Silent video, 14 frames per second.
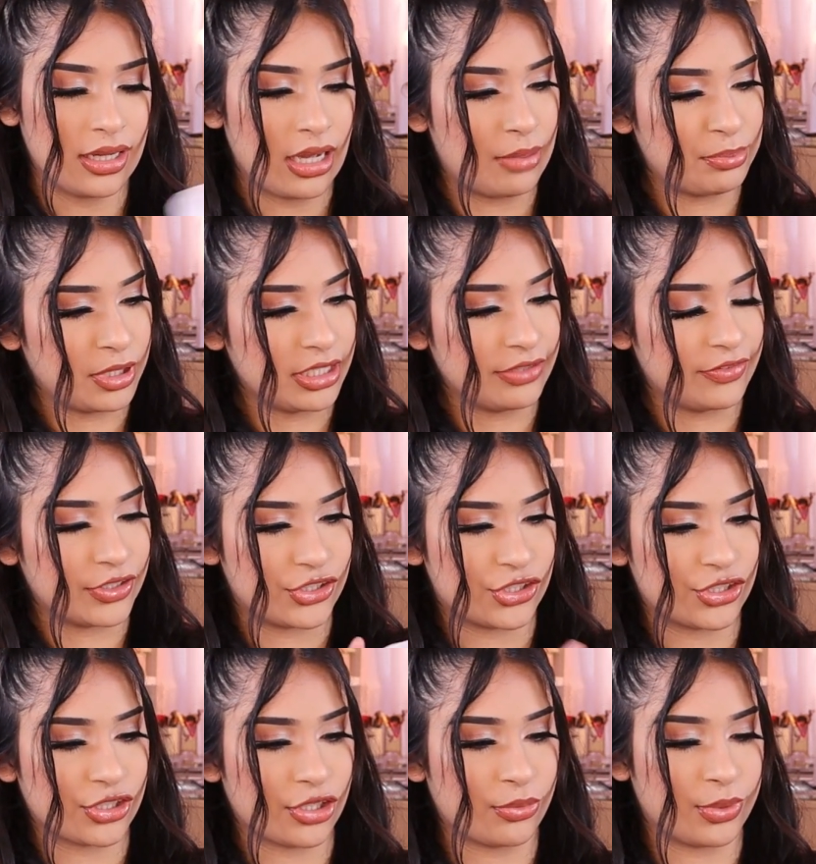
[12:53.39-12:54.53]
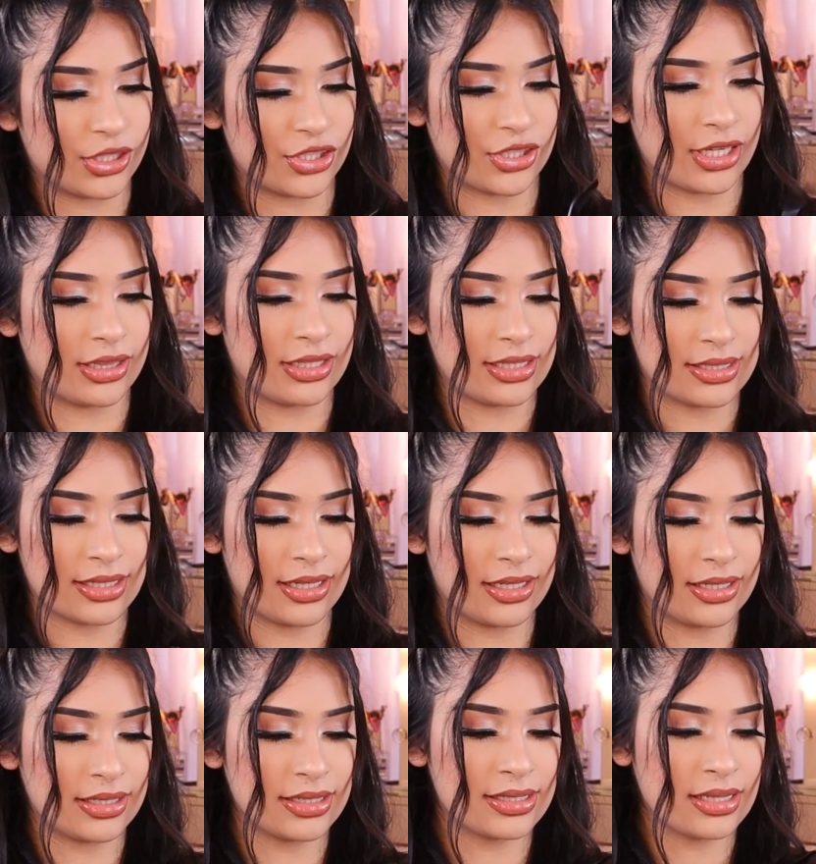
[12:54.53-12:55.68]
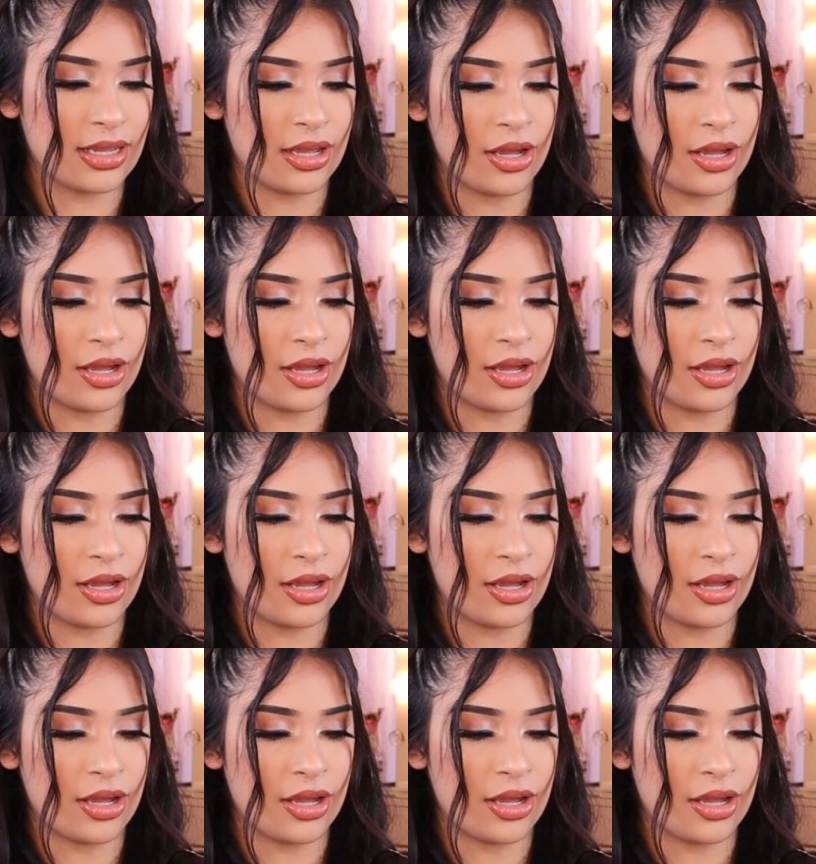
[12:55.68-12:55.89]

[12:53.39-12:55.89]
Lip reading: I'm not even sure what shade this is,